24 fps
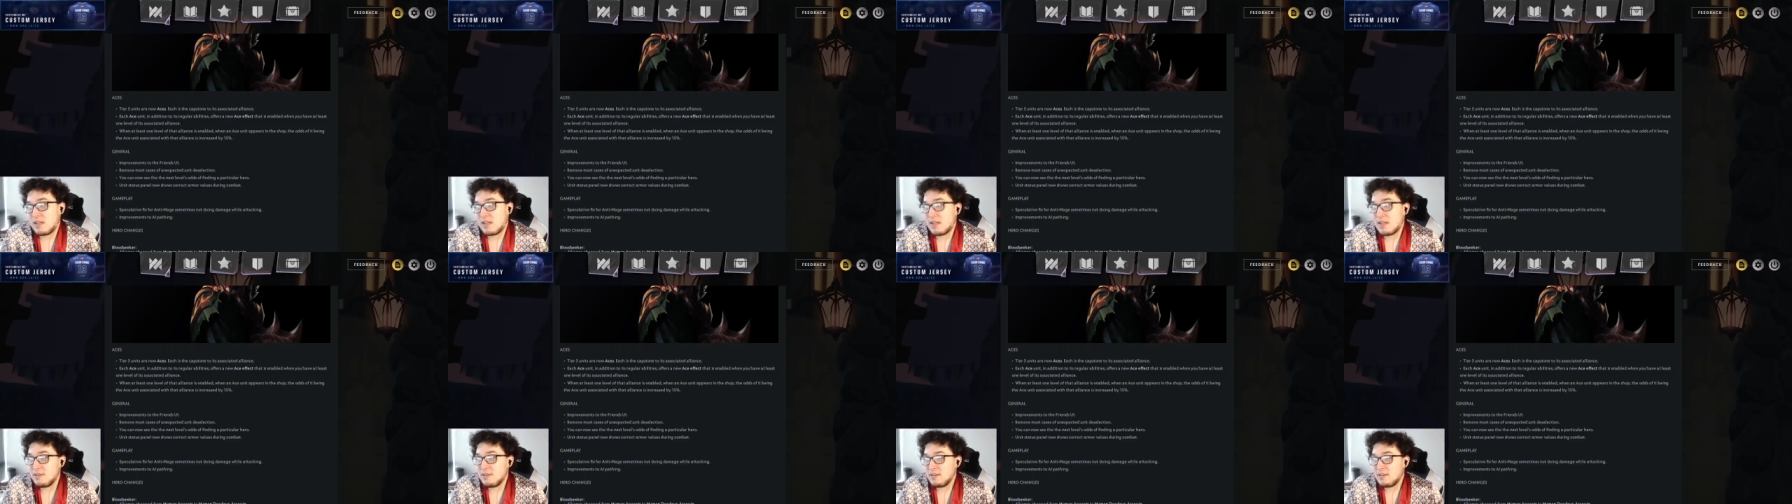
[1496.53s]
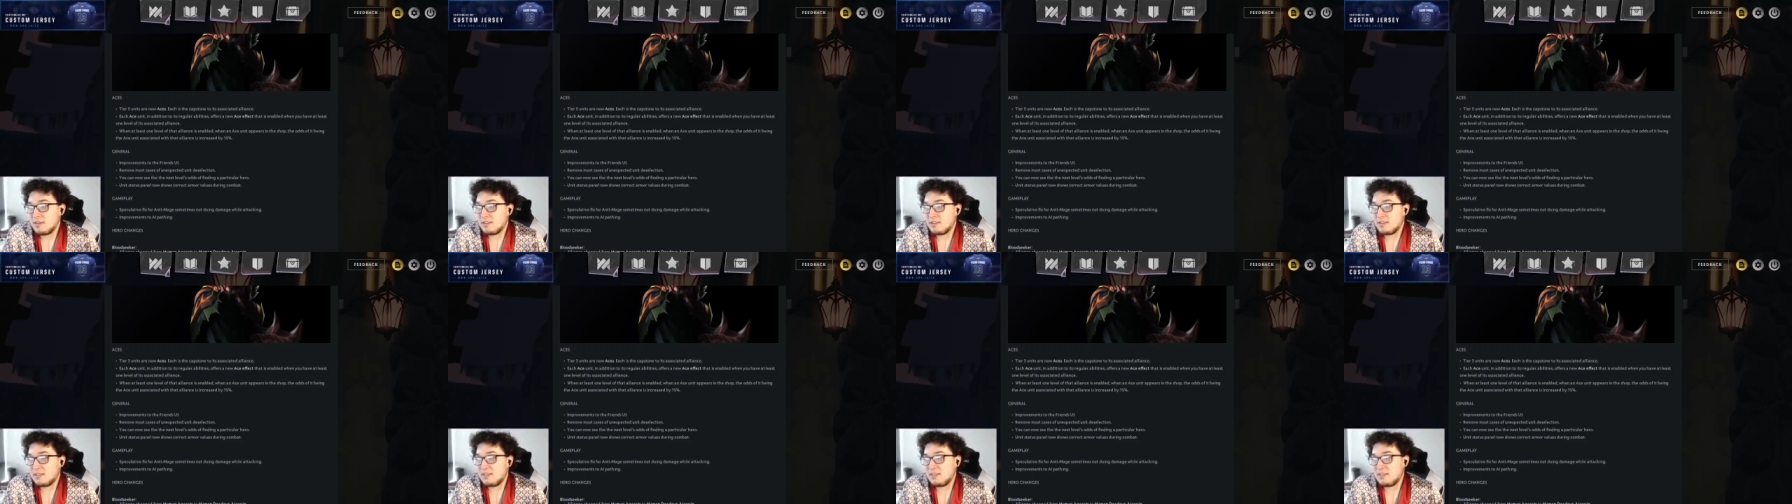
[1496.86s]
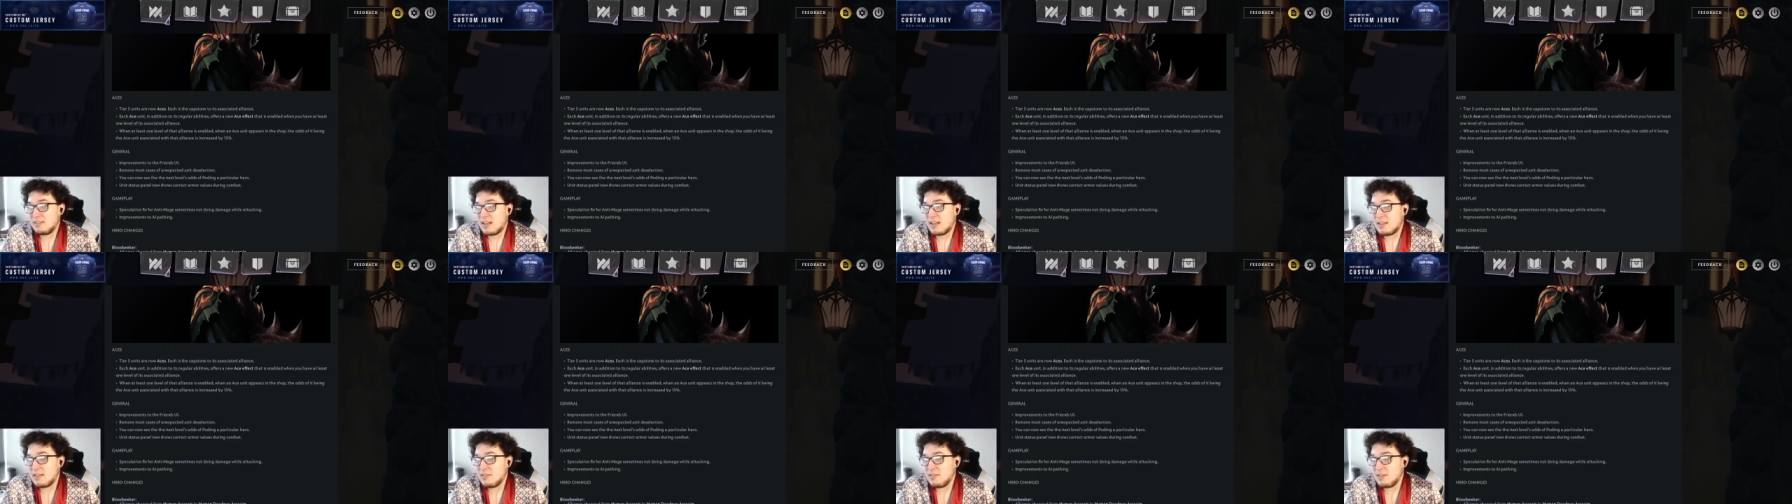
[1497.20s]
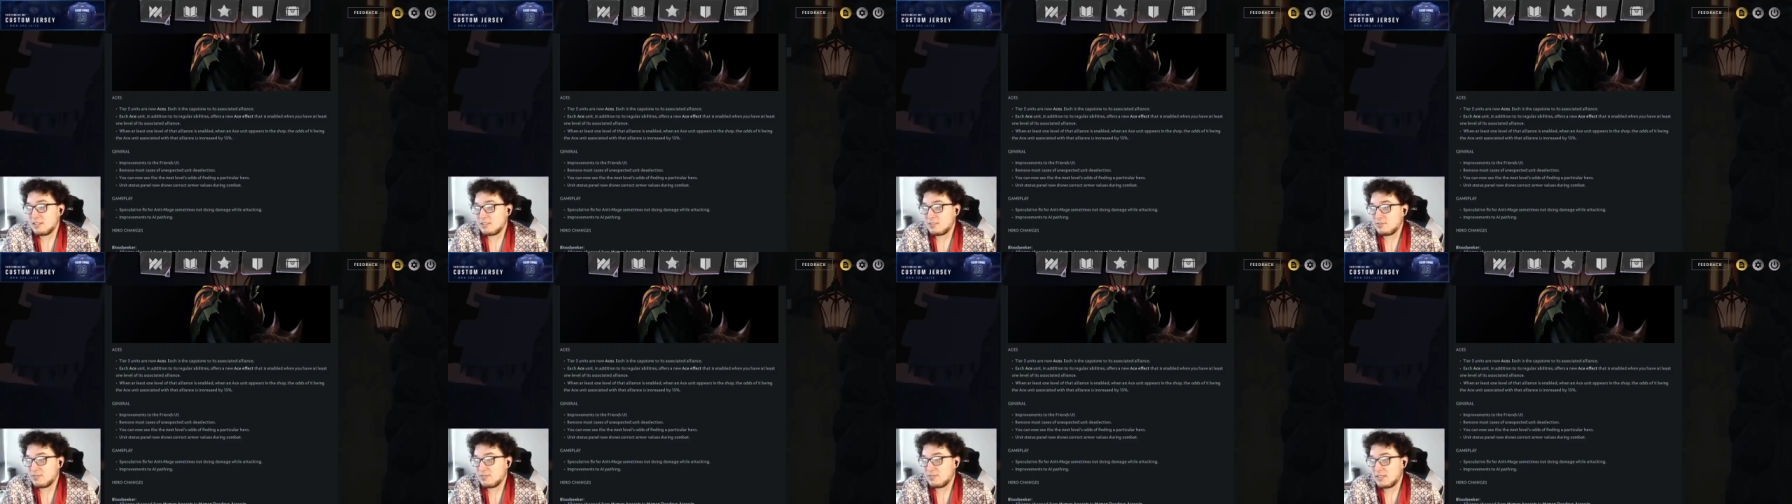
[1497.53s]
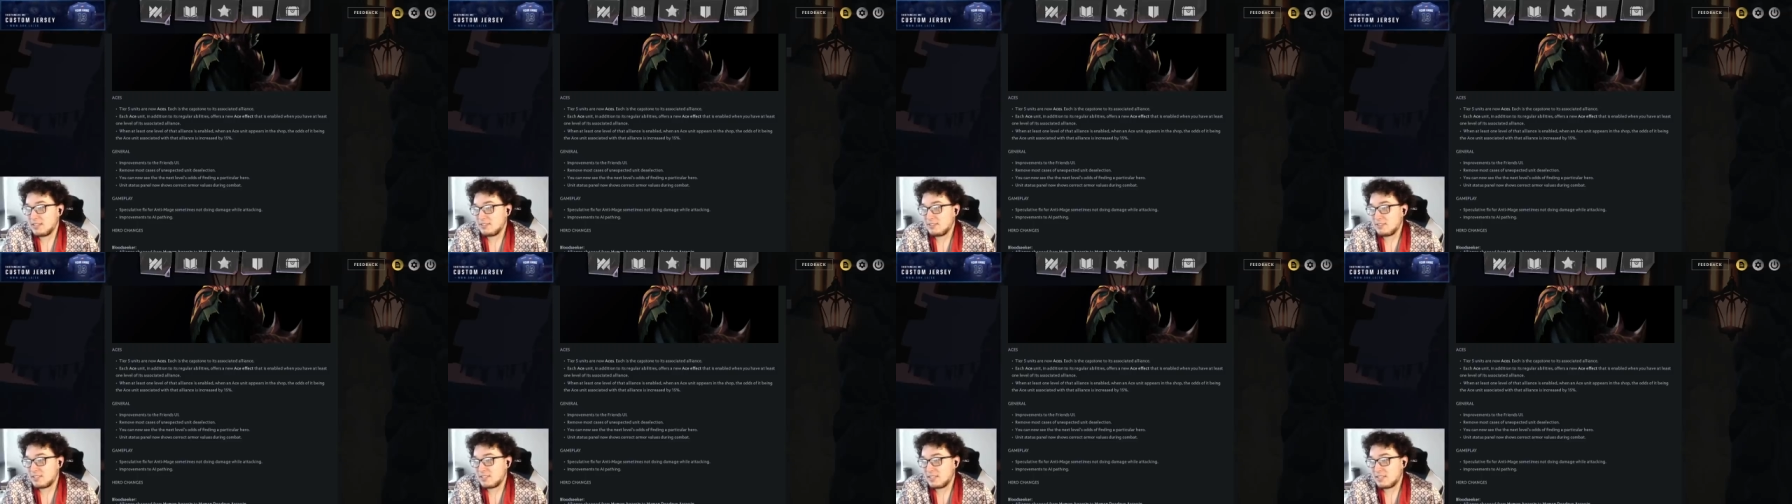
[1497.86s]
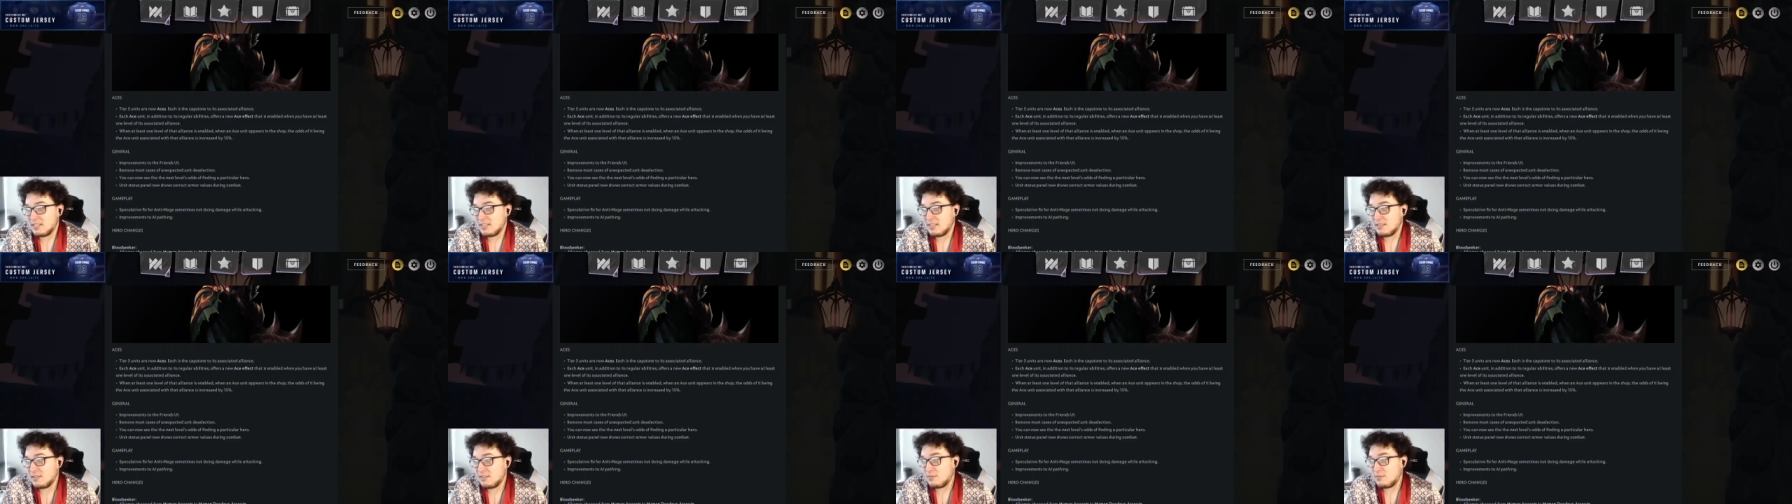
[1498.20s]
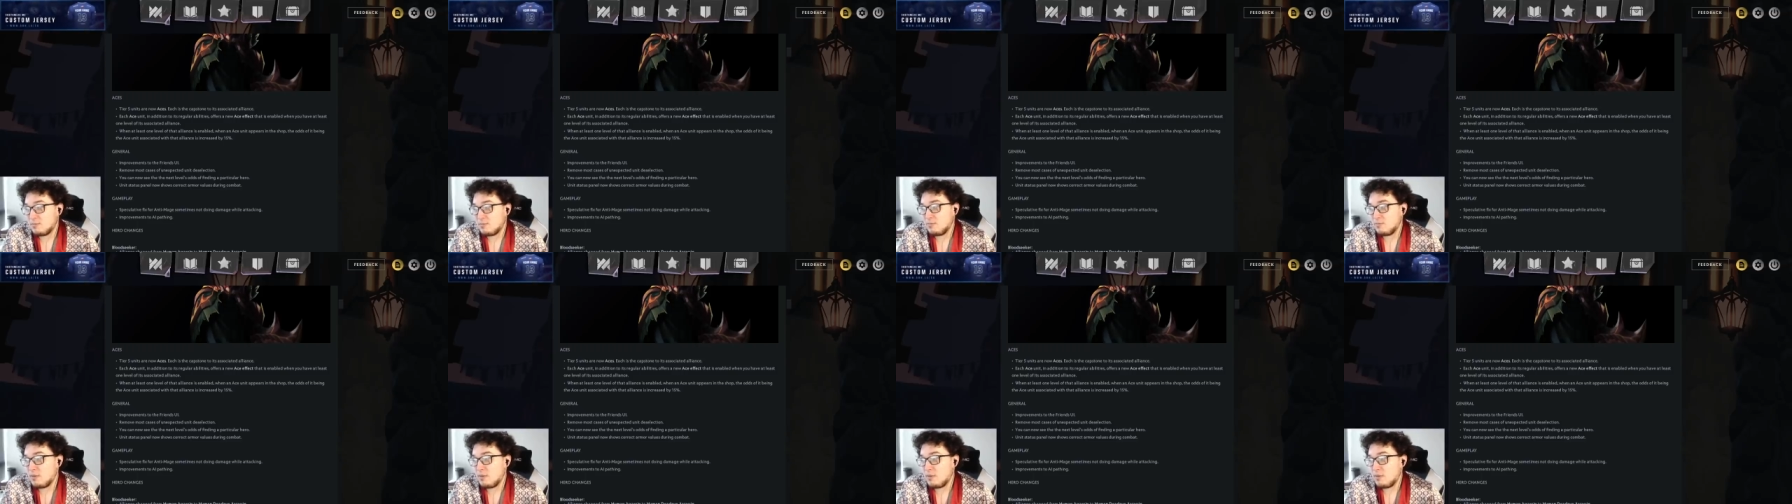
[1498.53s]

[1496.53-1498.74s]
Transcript: I think it's a really interesting